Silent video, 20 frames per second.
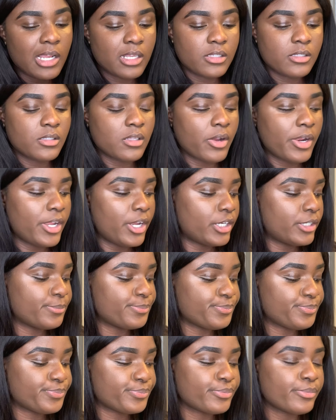sorry y'all,
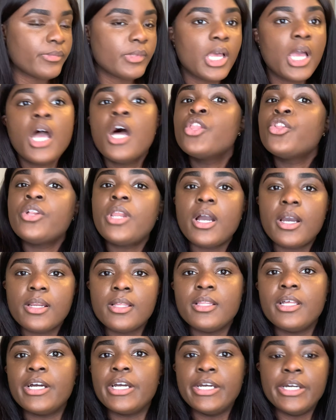they're not gonna
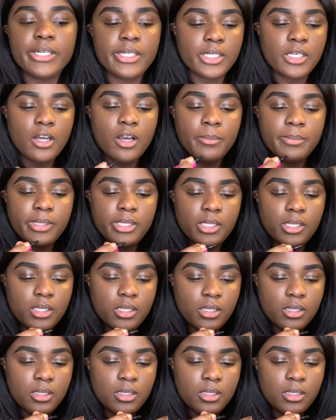look good on me.